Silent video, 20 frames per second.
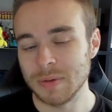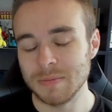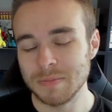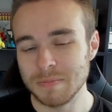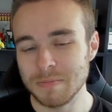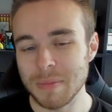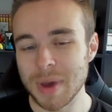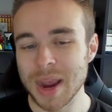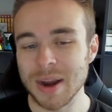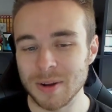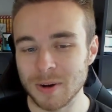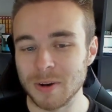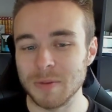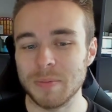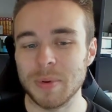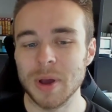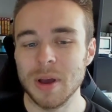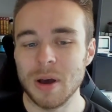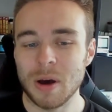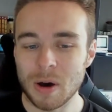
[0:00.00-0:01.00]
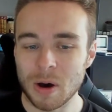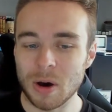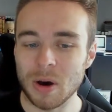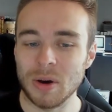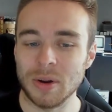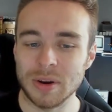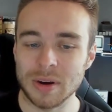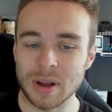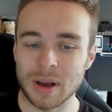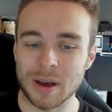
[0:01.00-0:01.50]
made up
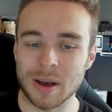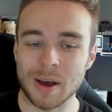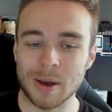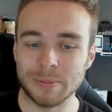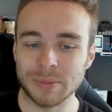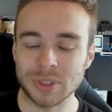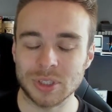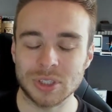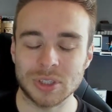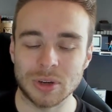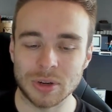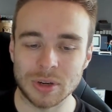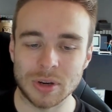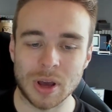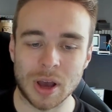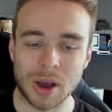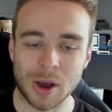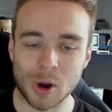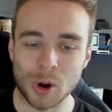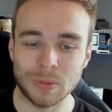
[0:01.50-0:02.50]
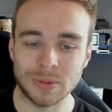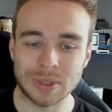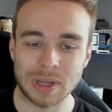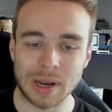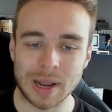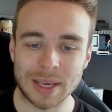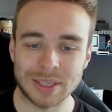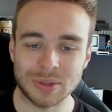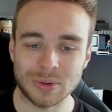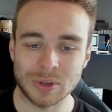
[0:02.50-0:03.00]
on Son at home to
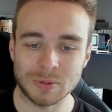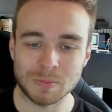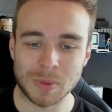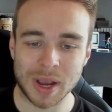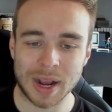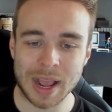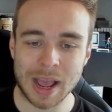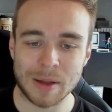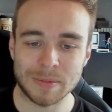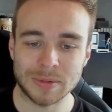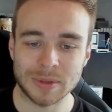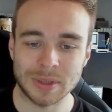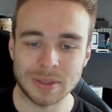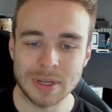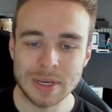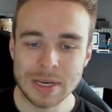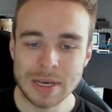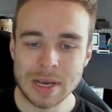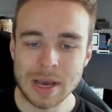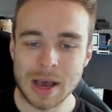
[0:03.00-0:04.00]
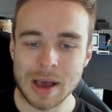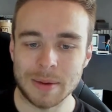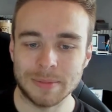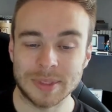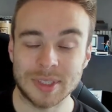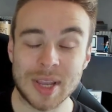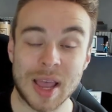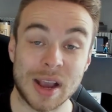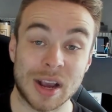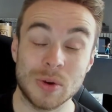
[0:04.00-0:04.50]
Leicester as my captain.
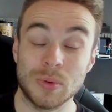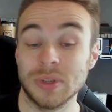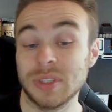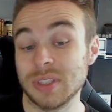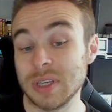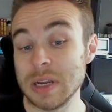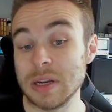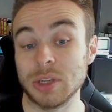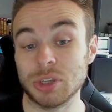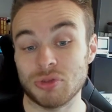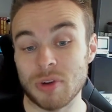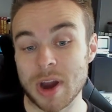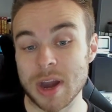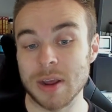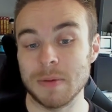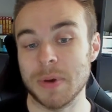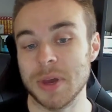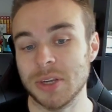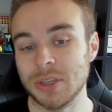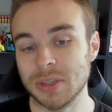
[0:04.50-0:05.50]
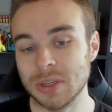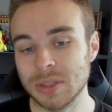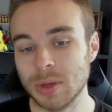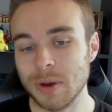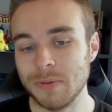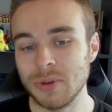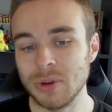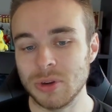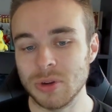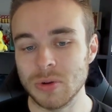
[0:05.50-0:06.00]
Saka was seen in training pictures,
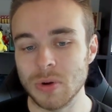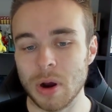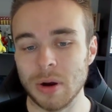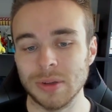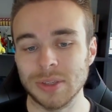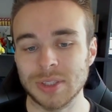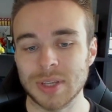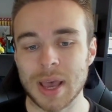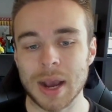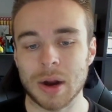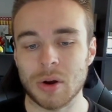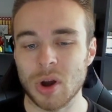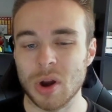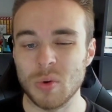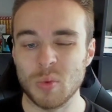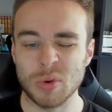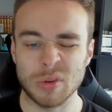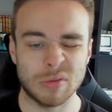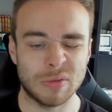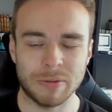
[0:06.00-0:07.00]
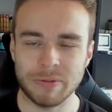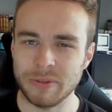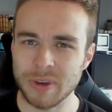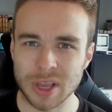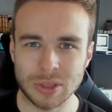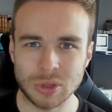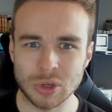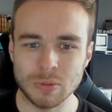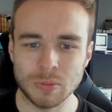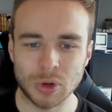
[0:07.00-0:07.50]
so if you do own Saka, I wouldn't
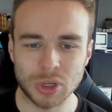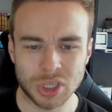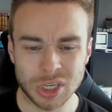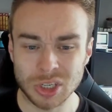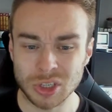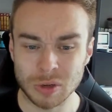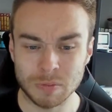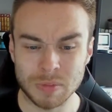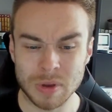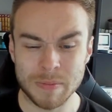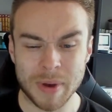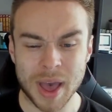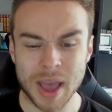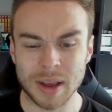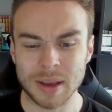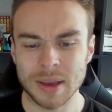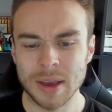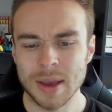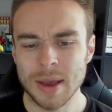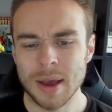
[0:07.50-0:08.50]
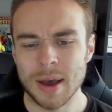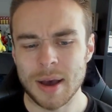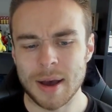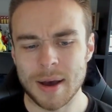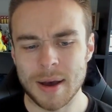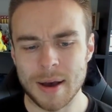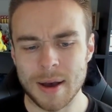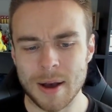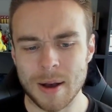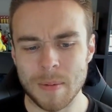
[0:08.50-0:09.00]
fear too much, he should be back.
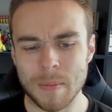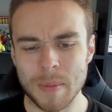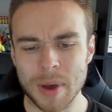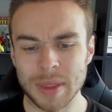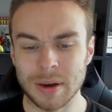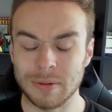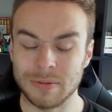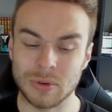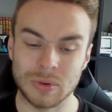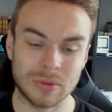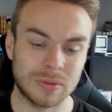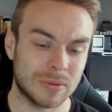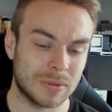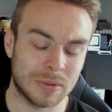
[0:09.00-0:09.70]
And then I've also